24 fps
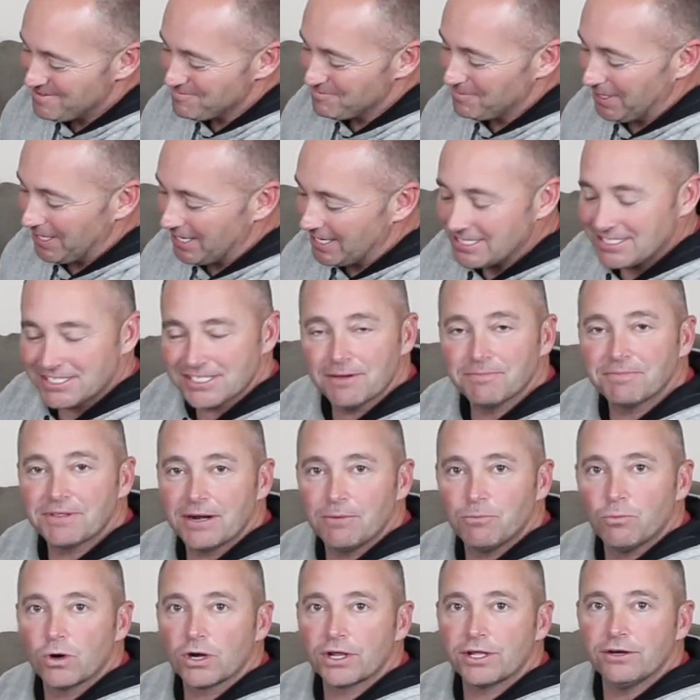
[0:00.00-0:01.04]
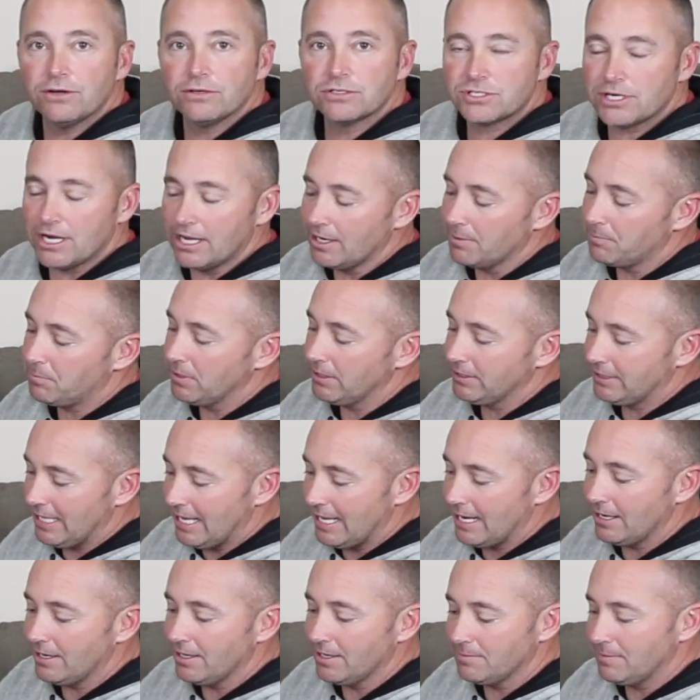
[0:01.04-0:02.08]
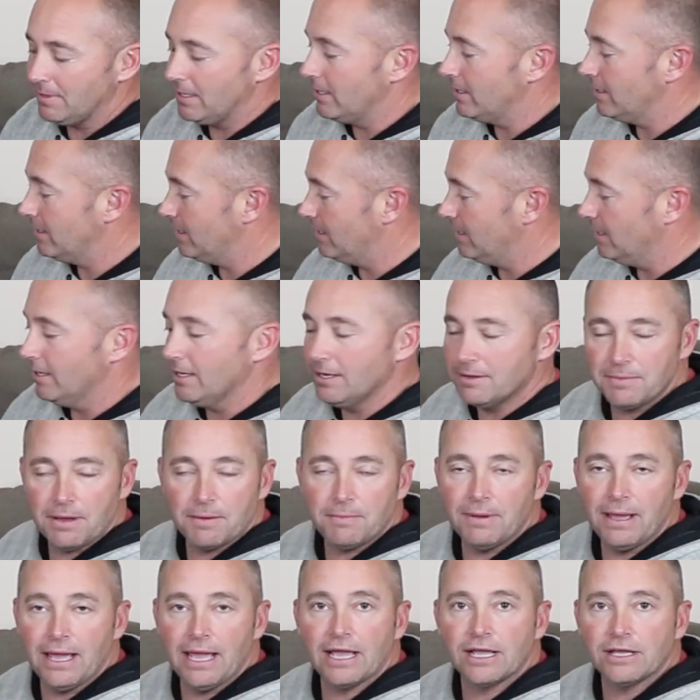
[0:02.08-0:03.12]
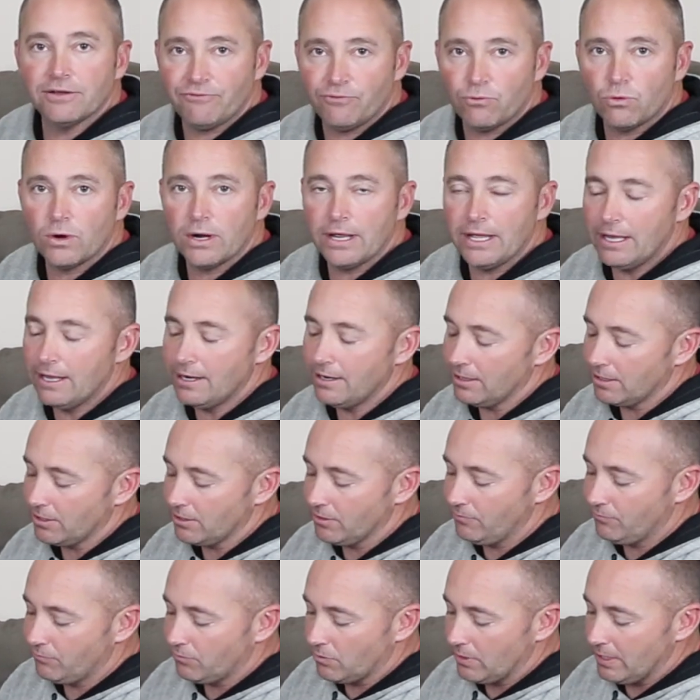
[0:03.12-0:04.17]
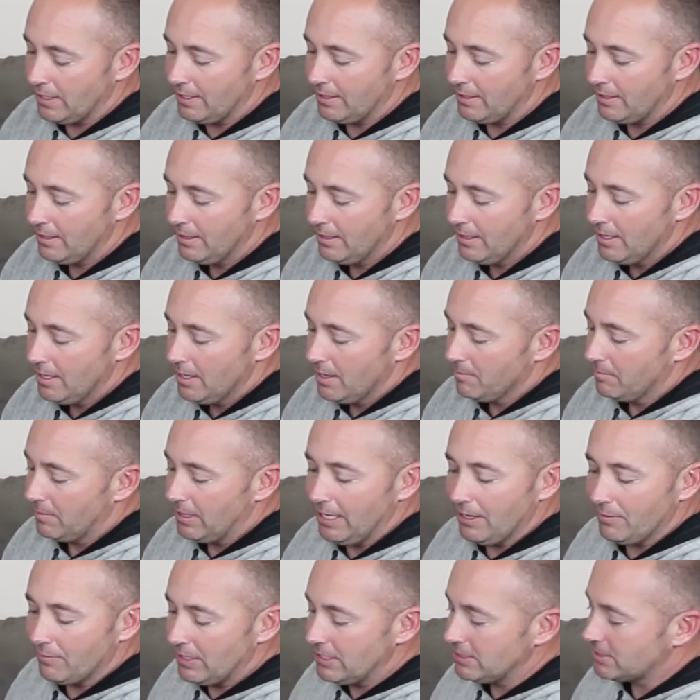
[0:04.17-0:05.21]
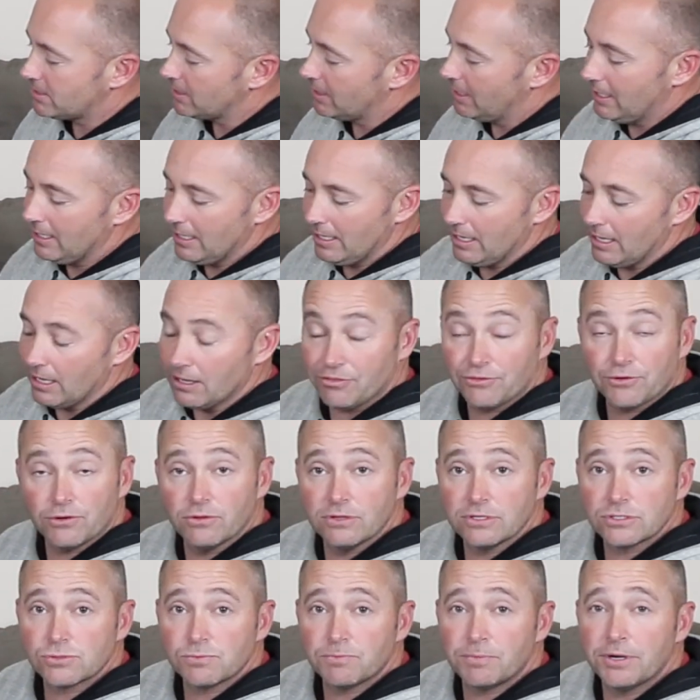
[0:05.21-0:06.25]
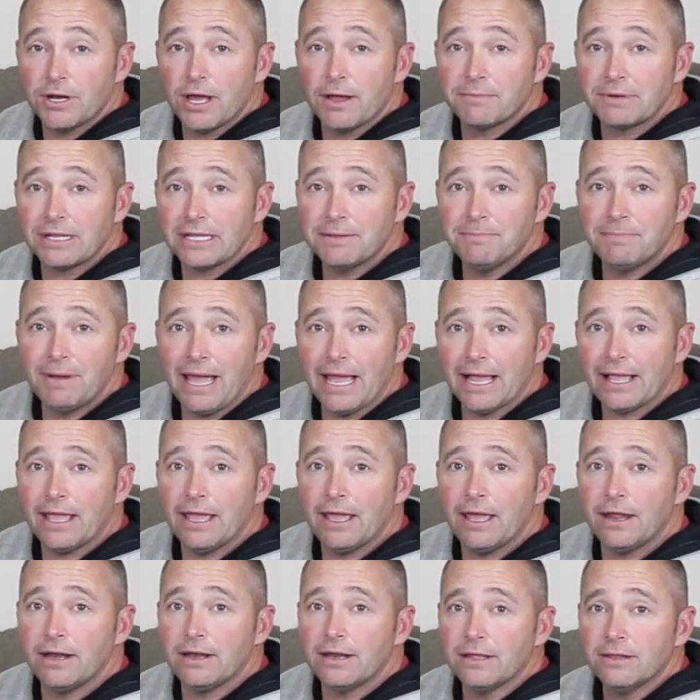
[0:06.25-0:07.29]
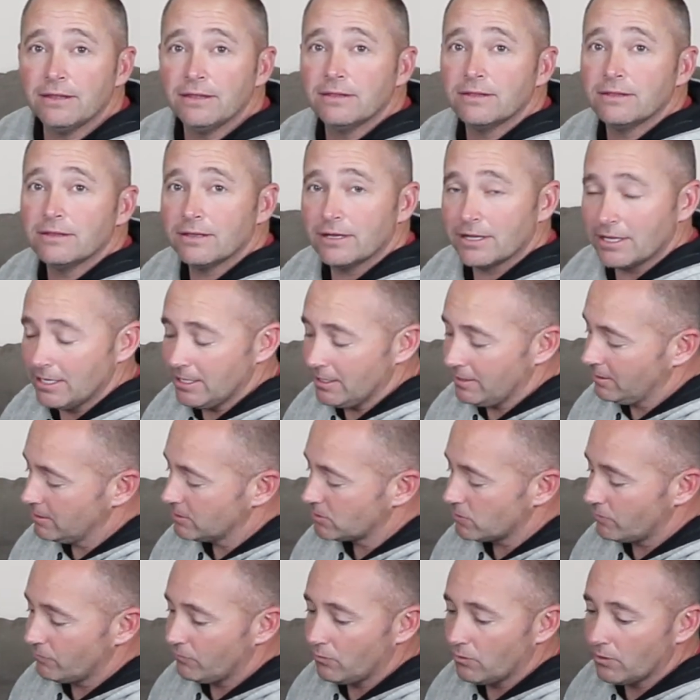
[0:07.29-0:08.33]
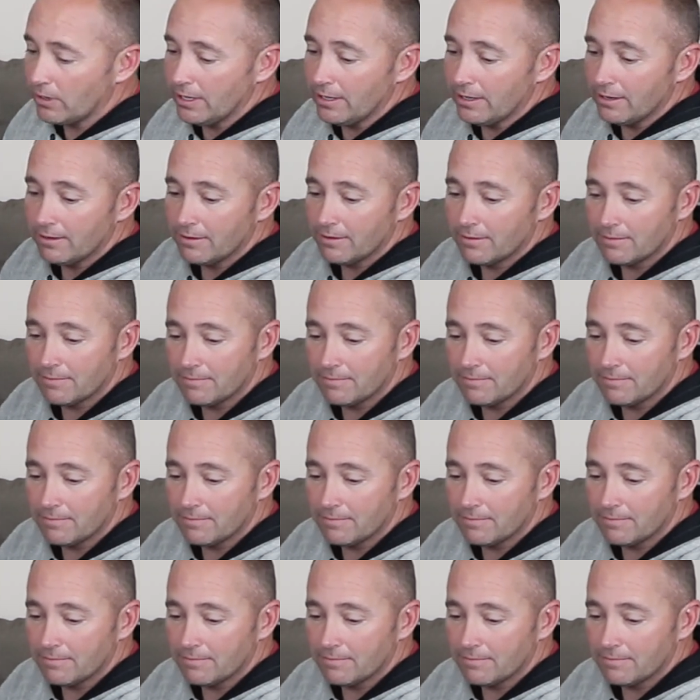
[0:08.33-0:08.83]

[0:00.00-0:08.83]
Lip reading: But it's something I'm working on, trying to put that into my bag of forehand, a good forehand. But anyways, I'll throw this one predominantly backhand, and again, this one forehand.